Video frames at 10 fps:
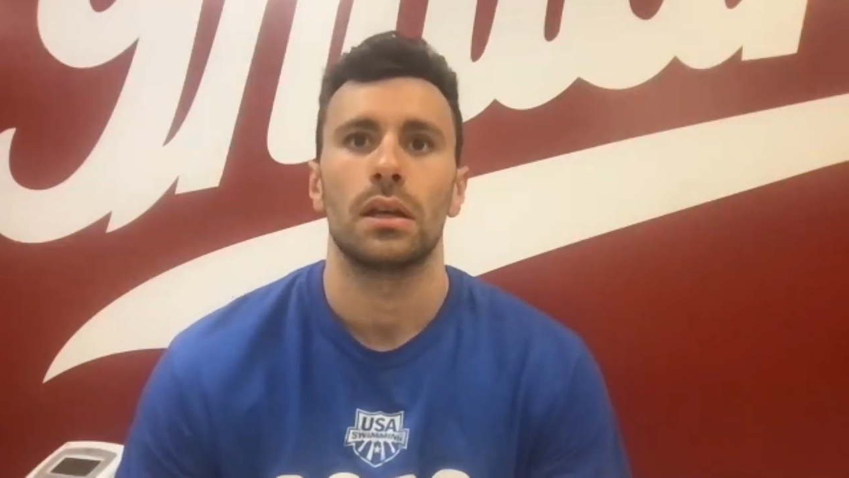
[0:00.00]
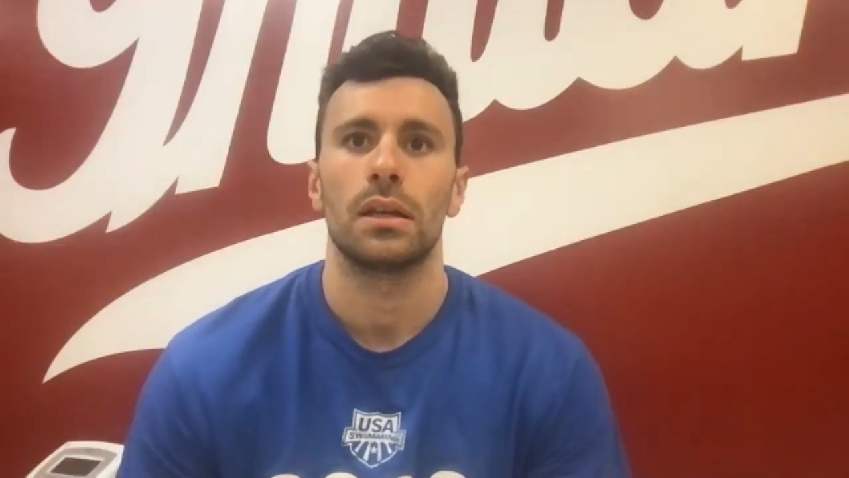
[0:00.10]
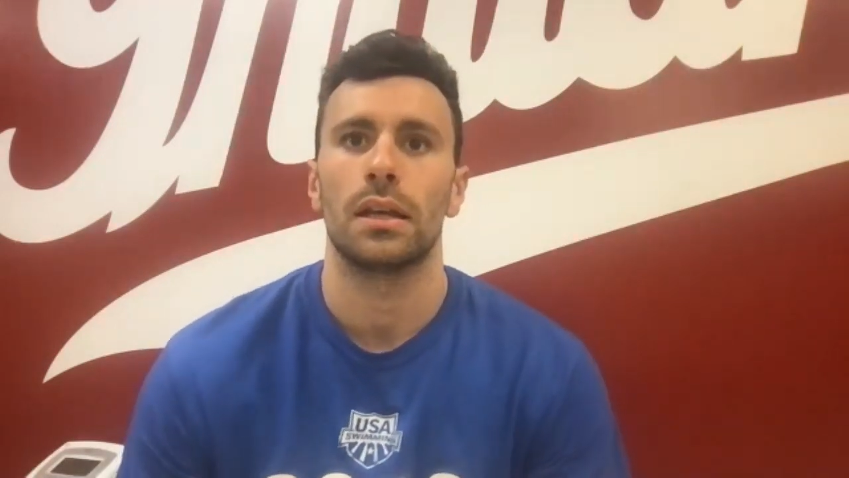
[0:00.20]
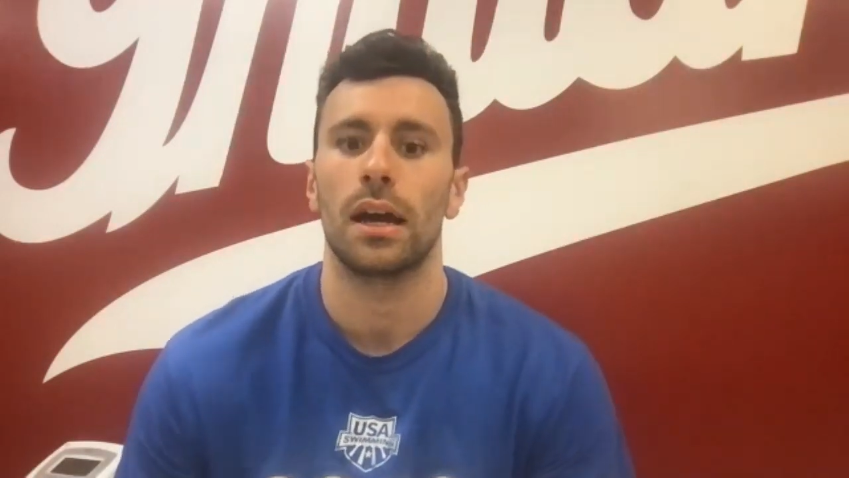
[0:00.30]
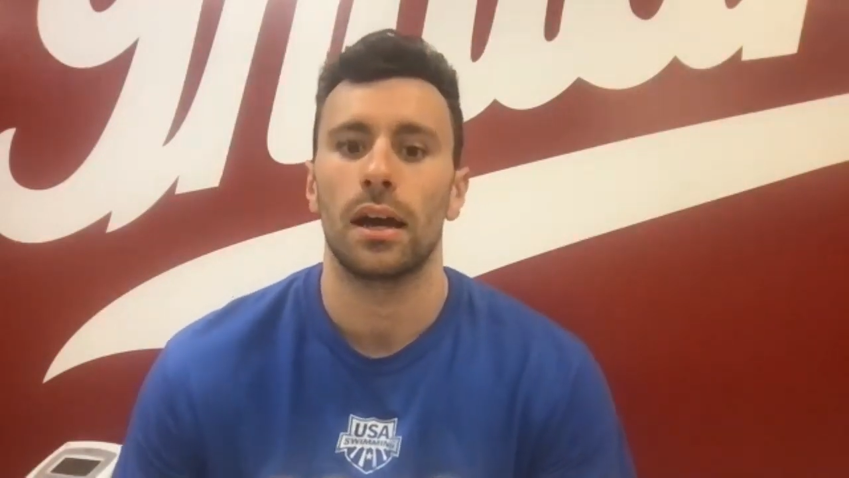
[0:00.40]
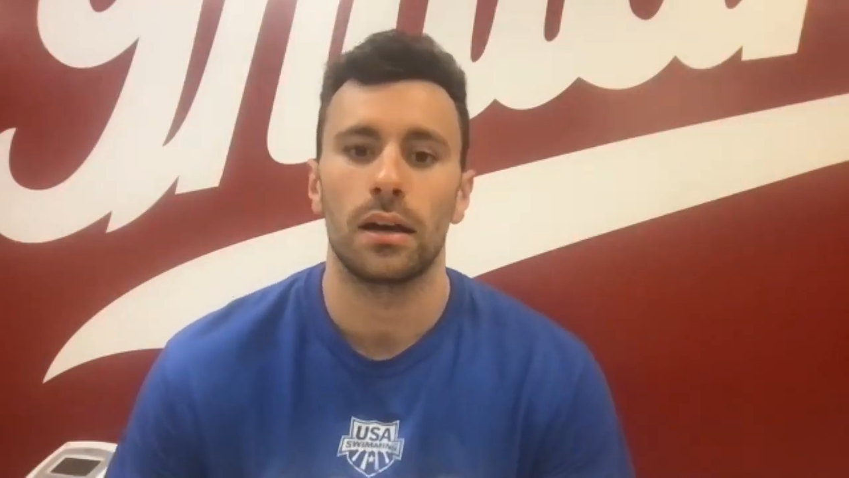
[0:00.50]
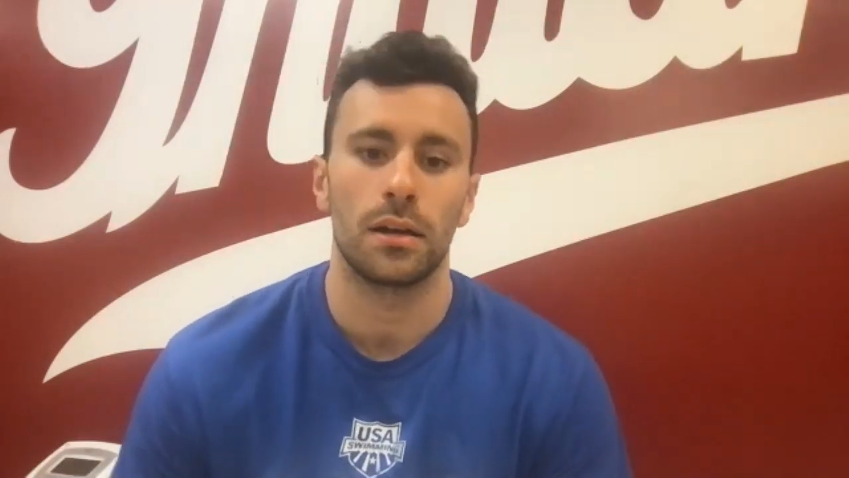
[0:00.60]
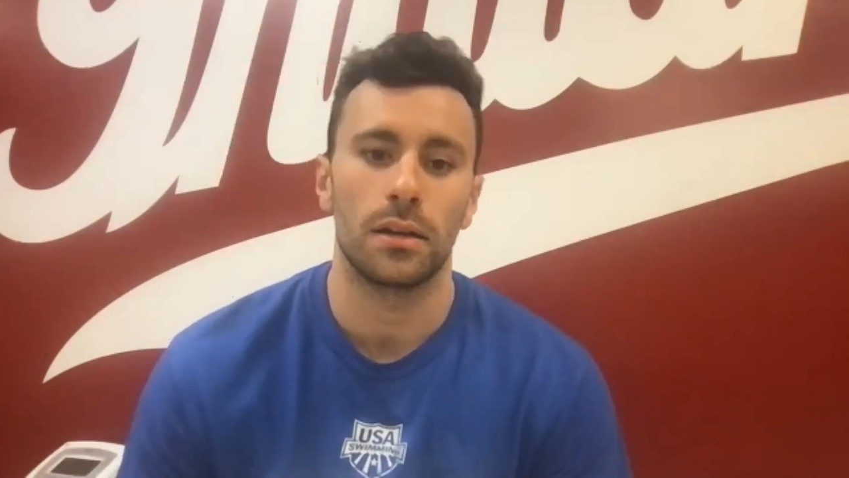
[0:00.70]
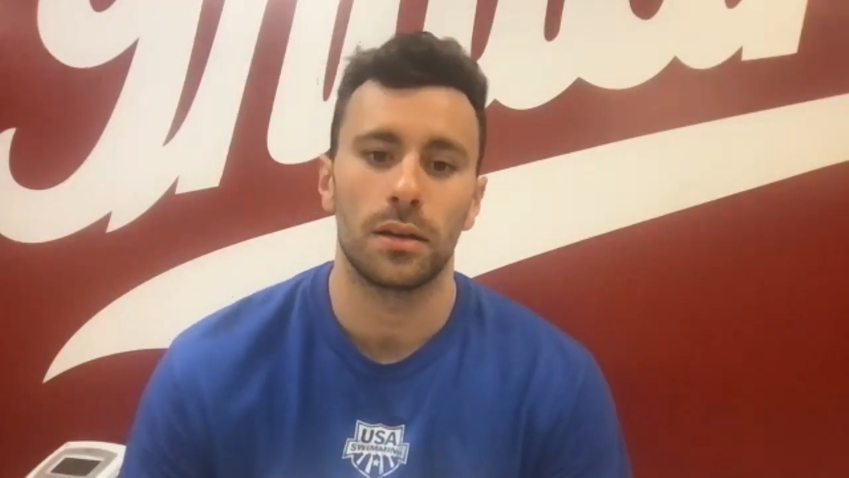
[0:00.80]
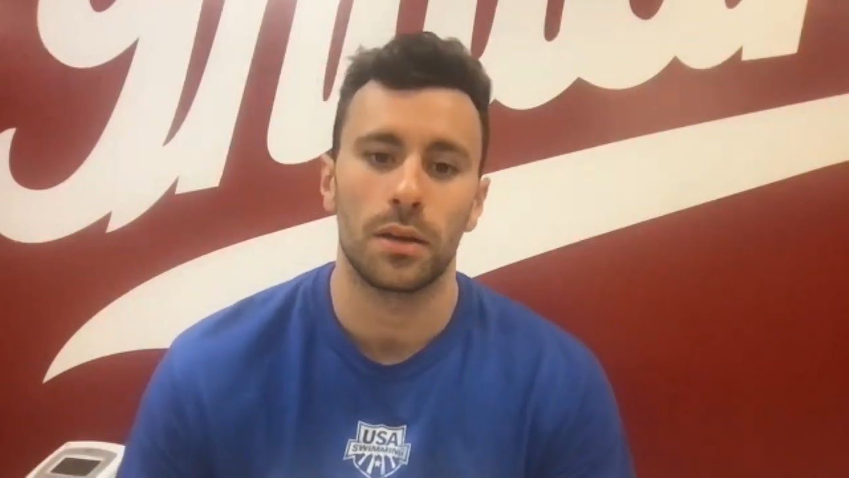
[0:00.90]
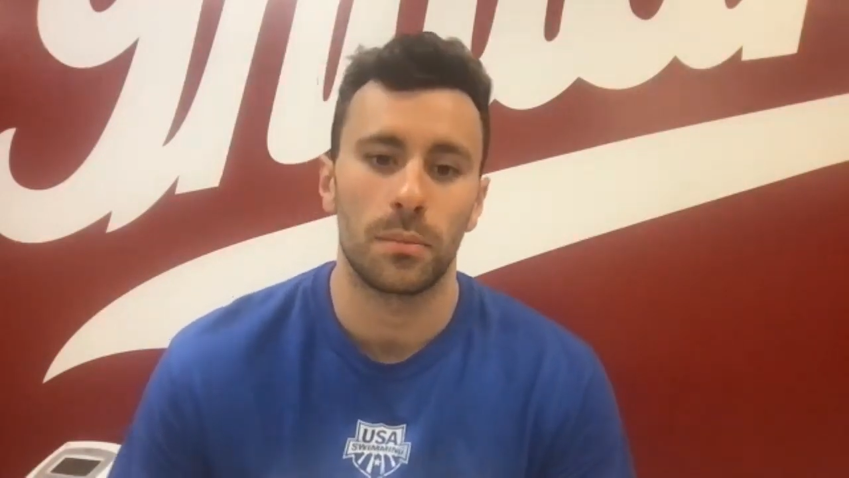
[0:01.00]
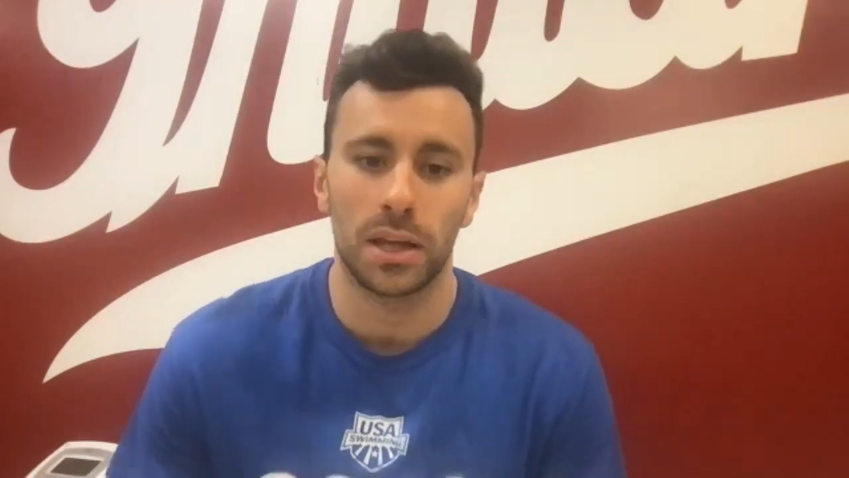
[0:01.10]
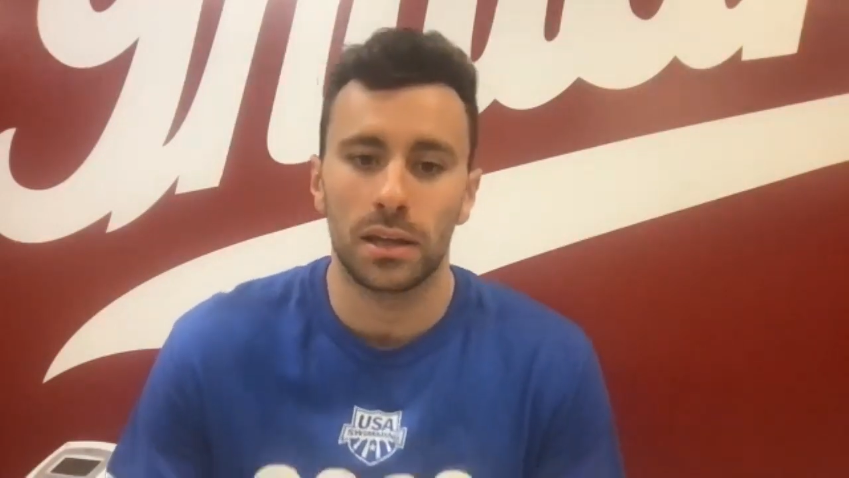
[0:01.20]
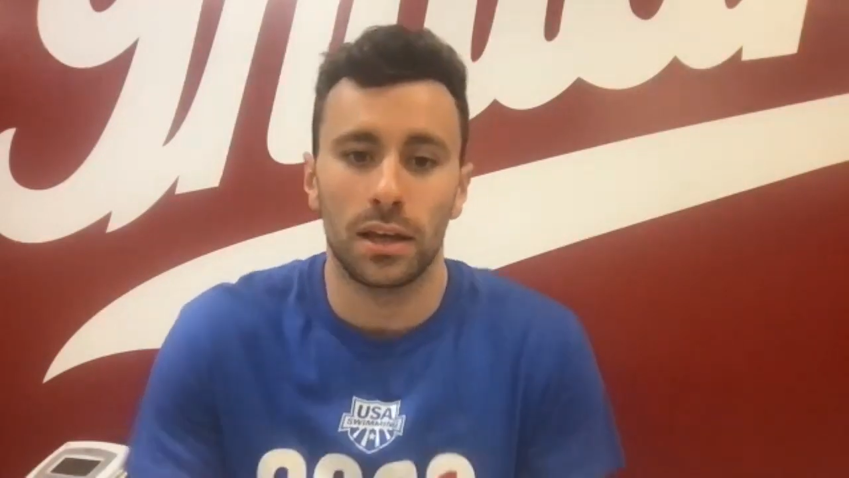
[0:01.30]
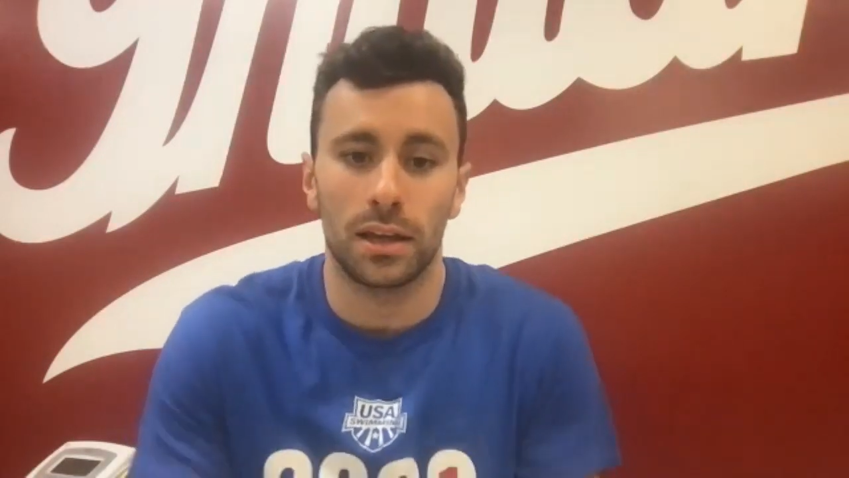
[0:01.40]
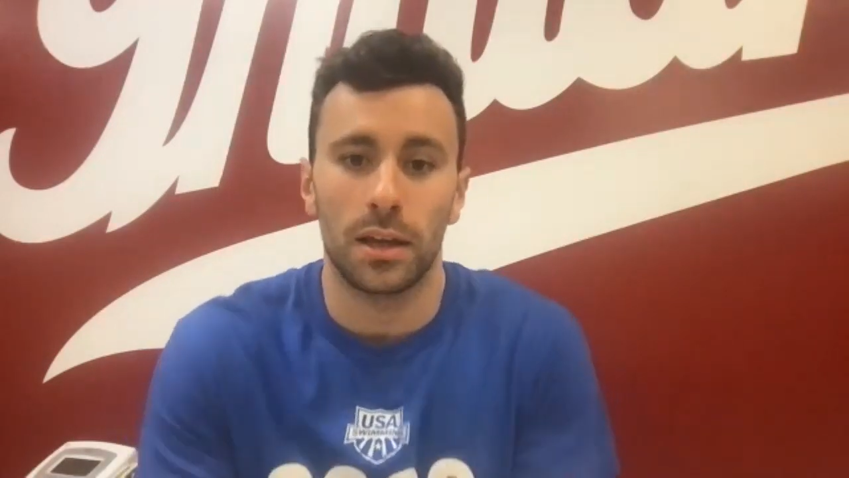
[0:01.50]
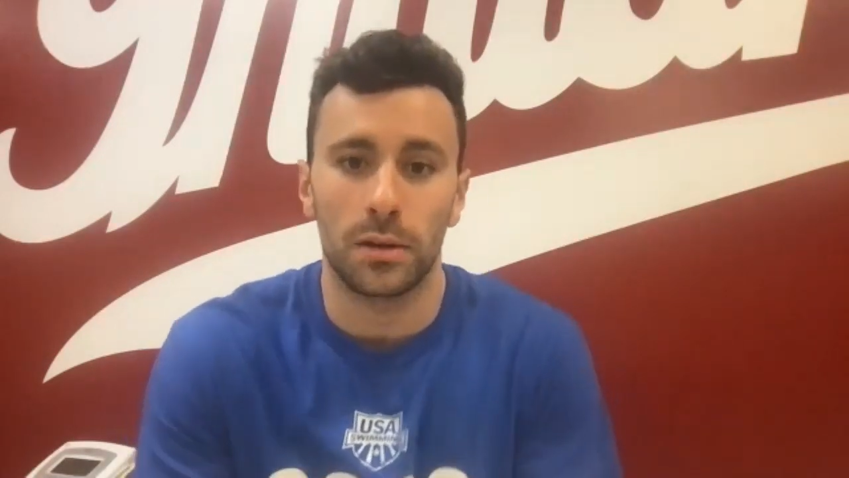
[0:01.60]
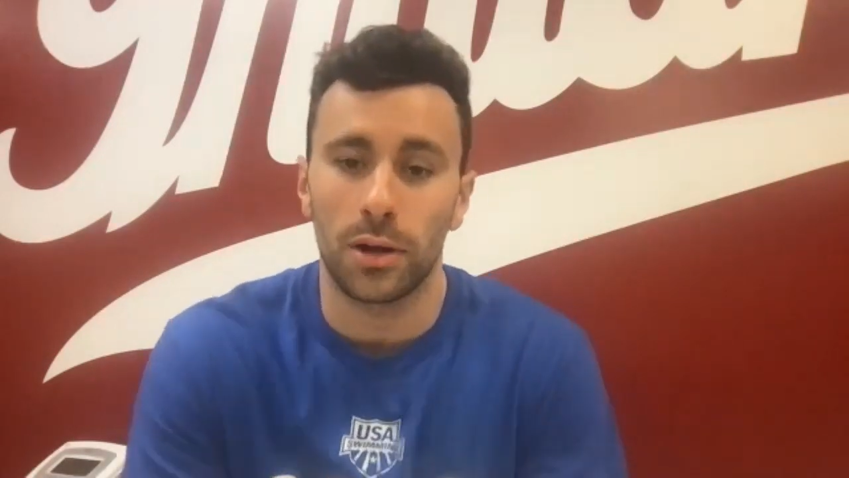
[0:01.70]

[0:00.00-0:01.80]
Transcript: yeah, the medley again.